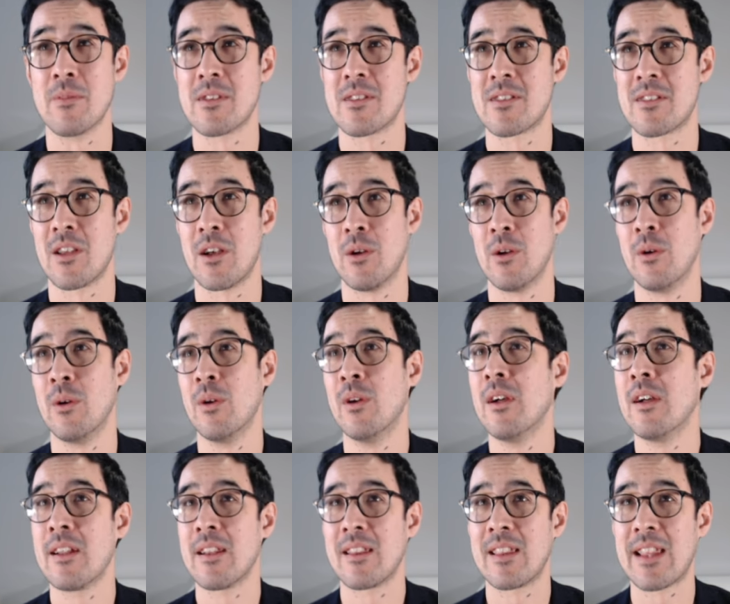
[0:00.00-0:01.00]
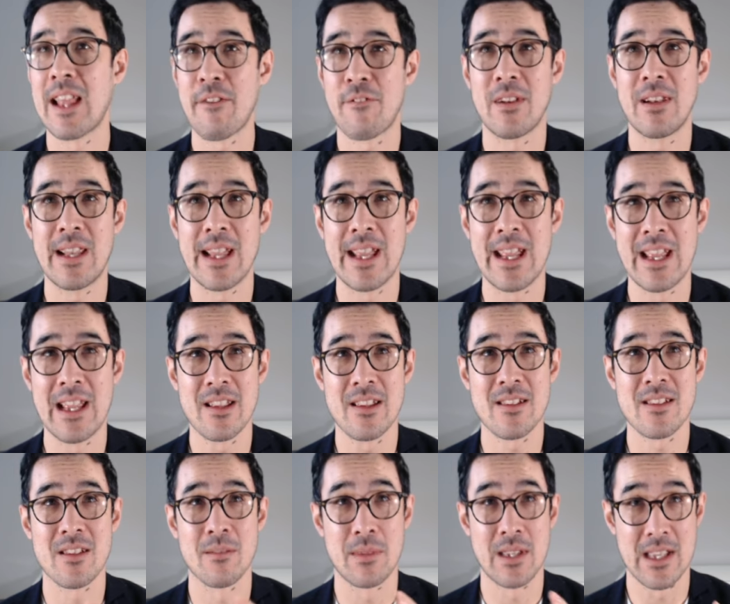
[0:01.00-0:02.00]
So
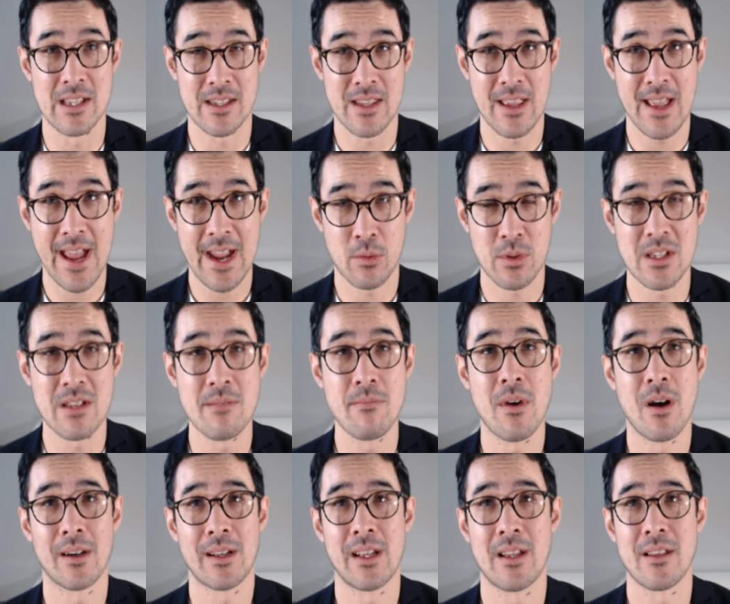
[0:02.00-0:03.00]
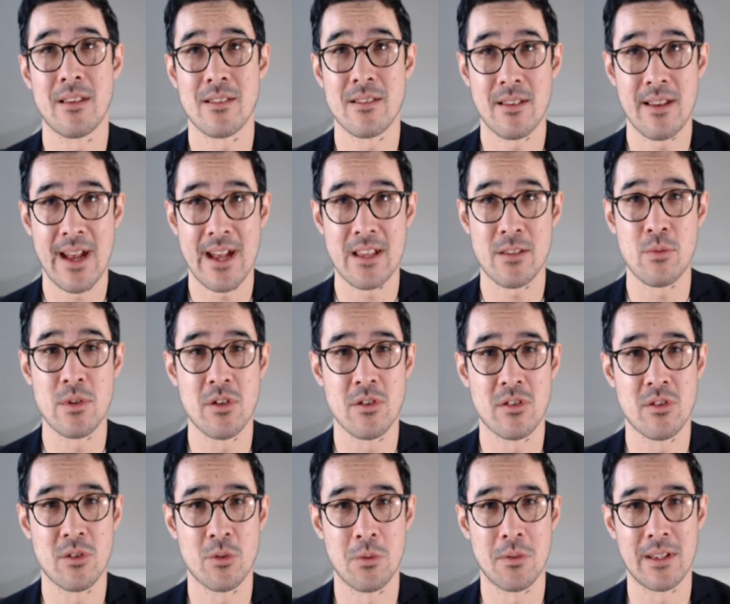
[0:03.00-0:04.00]
definitely some of these equity markets, as we
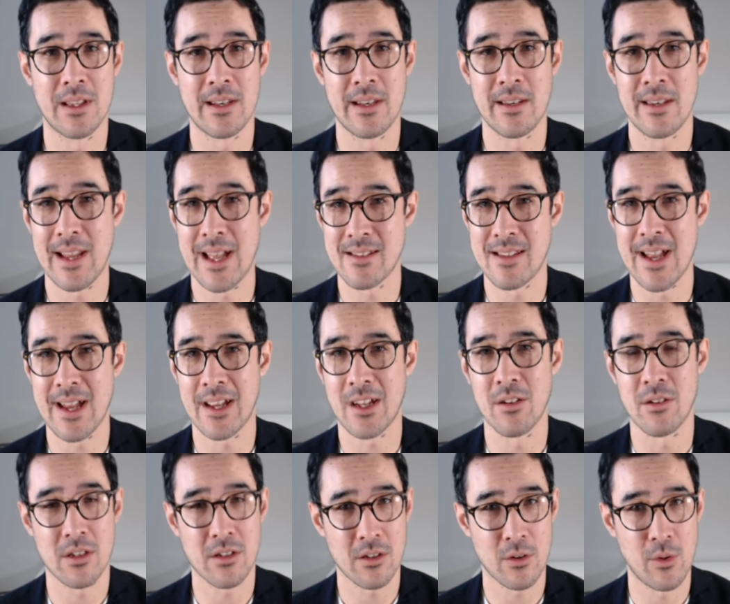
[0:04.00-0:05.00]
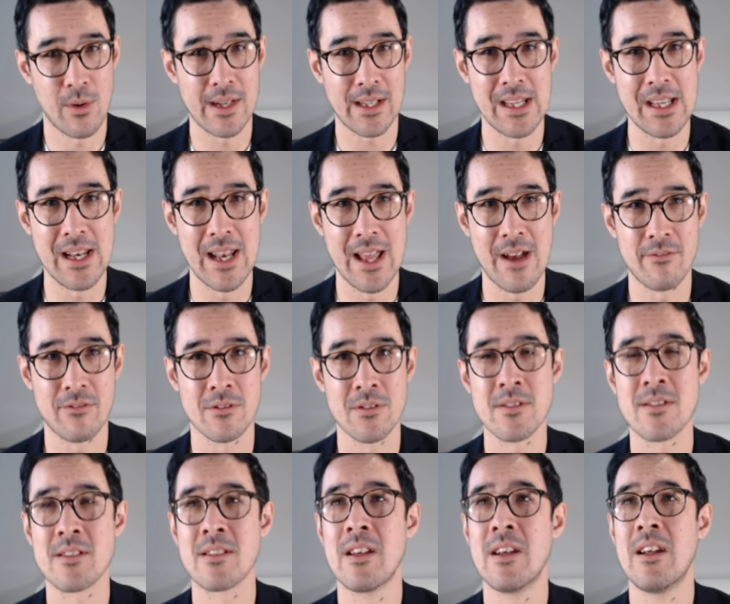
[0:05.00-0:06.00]
just saw on the Nasdaq, are quite key
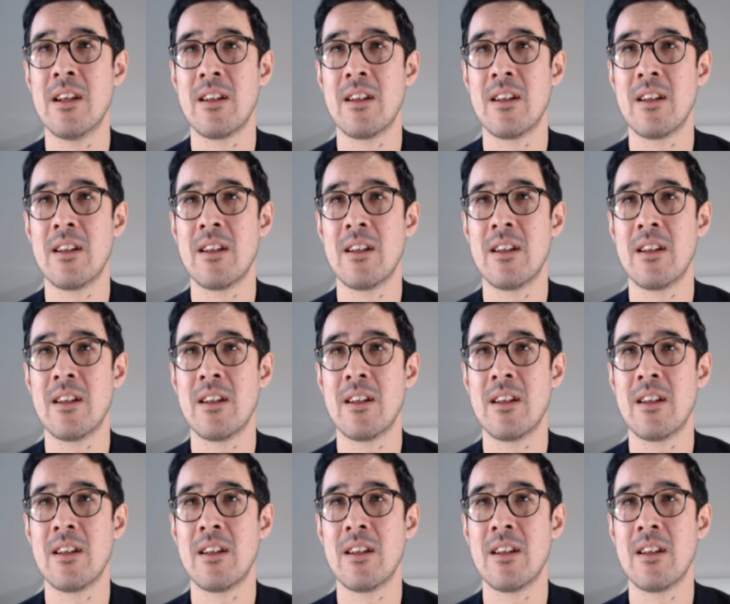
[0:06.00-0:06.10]
levels.